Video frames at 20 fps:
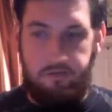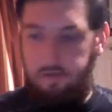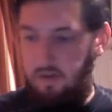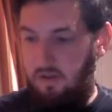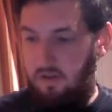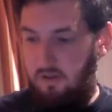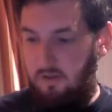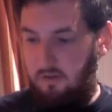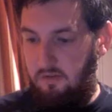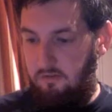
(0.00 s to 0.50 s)

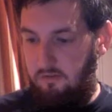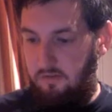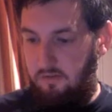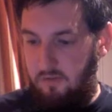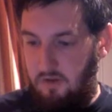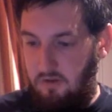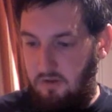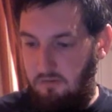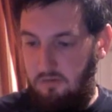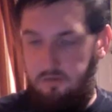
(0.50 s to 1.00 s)
The
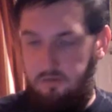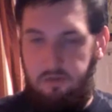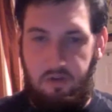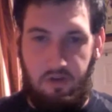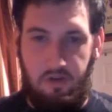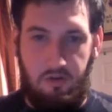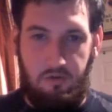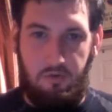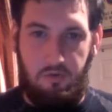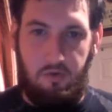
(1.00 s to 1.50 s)
Heroes is
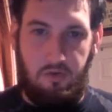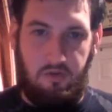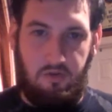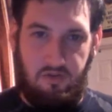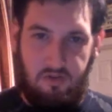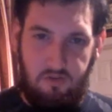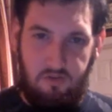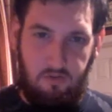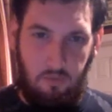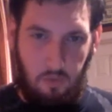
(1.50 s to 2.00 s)
kind of cool because it
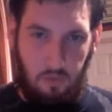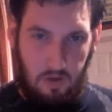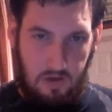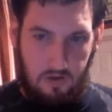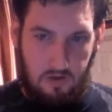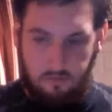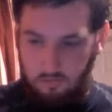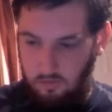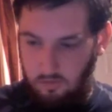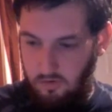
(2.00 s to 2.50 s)
does little
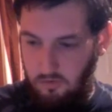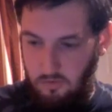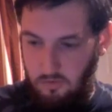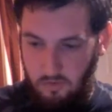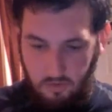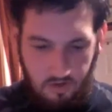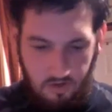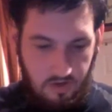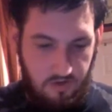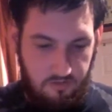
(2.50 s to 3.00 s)
Android
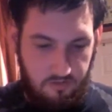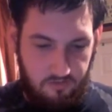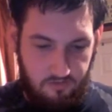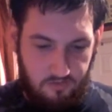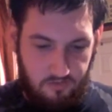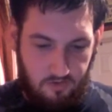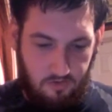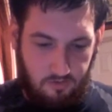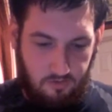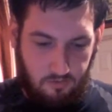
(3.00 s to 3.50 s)
emoticons, which
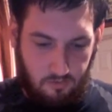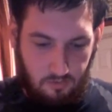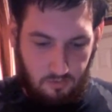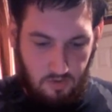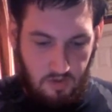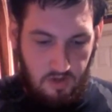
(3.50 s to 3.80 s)
is kind of cool.